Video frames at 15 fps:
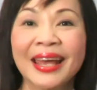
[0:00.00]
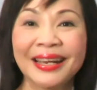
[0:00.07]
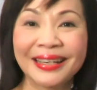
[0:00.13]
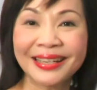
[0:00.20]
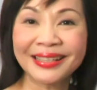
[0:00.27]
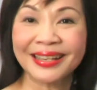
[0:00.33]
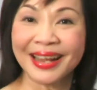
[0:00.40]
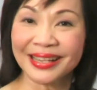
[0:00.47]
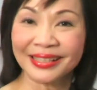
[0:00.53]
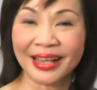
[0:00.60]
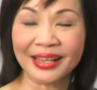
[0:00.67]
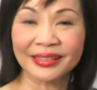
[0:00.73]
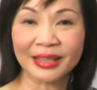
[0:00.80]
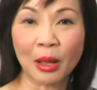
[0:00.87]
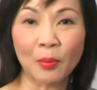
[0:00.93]
In the
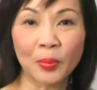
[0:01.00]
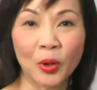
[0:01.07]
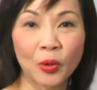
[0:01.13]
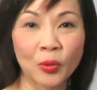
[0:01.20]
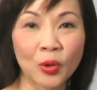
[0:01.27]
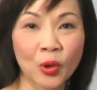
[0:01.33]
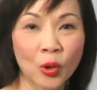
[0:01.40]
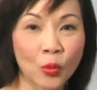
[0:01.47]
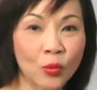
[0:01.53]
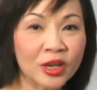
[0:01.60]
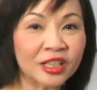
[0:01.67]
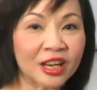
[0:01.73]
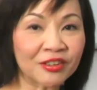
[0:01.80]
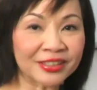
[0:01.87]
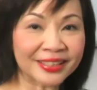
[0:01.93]
next example,
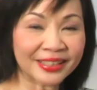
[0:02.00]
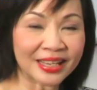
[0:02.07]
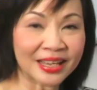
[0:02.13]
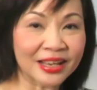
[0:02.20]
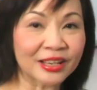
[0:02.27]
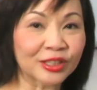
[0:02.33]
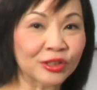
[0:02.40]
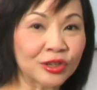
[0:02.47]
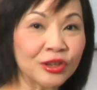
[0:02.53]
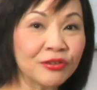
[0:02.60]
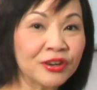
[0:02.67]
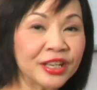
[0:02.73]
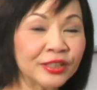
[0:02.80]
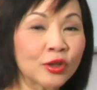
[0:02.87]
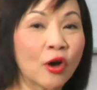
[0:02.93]
we shall see a
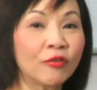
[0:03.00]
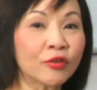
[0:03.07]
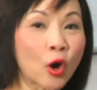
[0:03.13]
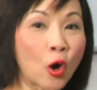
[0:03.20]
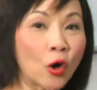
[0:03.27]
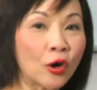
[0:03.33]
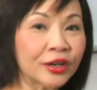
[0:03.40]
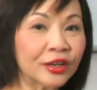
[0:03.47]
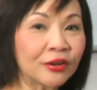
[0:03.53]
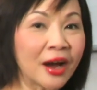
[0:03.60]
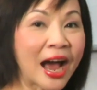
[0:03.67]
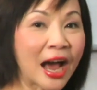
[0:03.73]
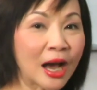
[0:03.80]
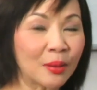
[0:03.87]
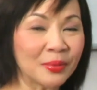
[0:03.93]
series of
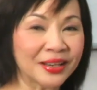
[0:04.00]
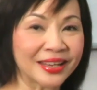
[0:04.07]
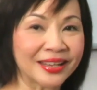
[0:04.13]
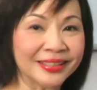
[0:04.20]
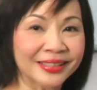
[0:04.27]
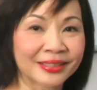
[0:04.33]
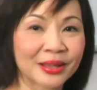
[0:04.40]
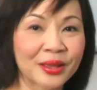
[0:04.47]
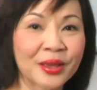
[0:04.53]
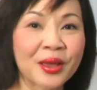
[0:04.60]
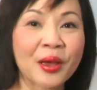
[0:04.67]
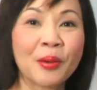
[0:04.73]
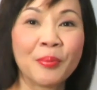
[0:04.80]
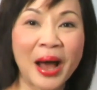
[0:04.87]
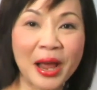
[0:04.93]
chordal harmonies
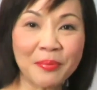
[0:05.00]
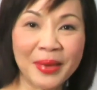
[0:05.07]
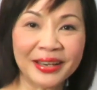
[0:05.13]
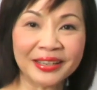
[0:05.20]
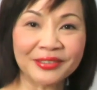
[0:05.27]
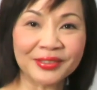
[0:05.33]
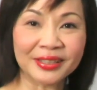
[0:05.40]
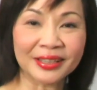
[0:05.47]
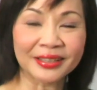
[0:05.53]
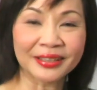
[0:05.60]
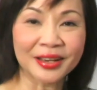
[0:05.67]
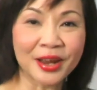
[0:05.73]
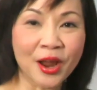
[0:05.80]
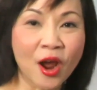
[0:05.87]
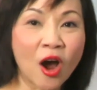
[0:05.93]
by
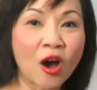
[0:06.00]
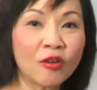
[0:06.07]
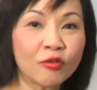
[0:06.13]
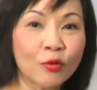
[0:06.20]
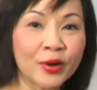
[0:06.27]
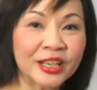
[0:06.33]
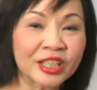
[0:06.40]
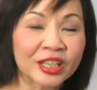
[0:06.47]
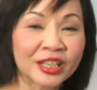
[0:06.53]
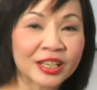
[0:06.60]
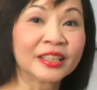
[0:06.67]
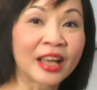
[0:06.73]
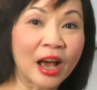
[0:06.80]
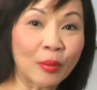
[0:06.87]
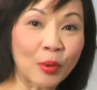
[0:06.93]
Mendelssohn, of which
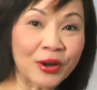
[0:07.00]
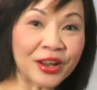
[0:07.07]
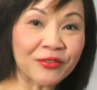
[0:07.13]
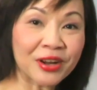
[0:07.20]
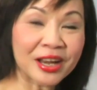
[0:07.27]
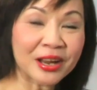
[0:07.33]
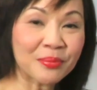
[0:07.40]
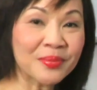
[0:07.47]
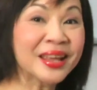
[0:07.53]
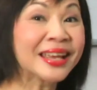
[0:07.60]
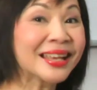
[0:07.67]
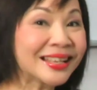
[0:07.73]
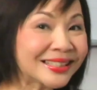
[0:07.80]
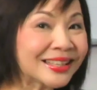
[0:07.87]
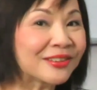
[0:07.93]
the harmonic rhythm
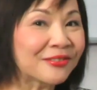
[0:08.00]
is